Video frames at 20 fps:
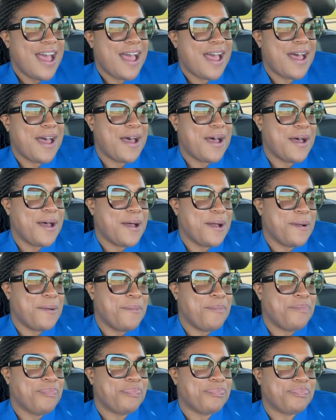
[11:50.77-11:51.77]

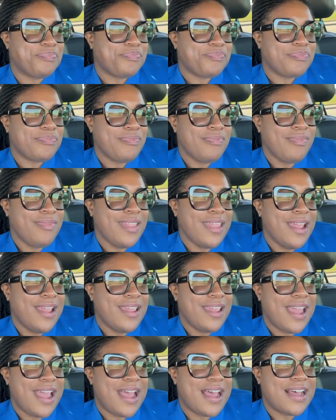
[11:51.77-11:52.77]

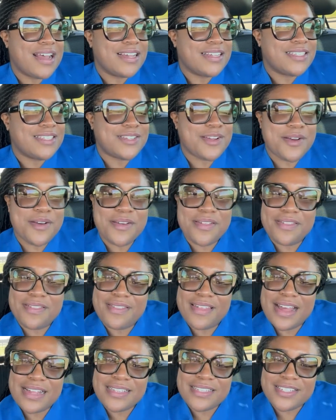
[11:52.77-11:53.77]
Yeah,
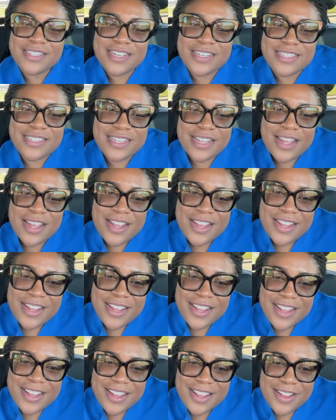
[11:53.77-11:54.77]
so that's just...
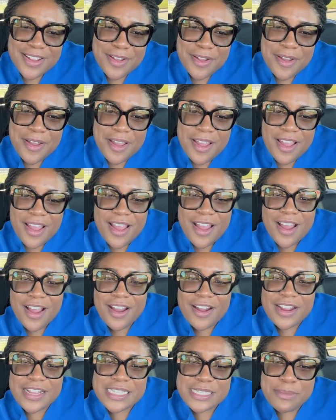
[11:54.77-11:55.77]

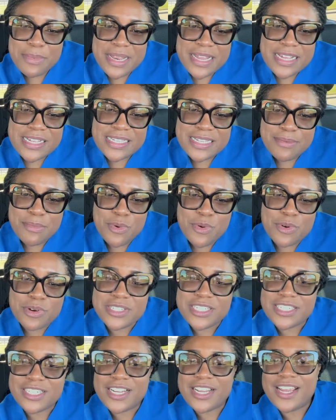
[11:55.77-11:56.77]
All right, some of these
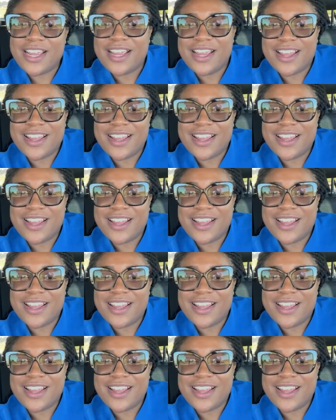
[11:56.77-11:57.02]
emoji.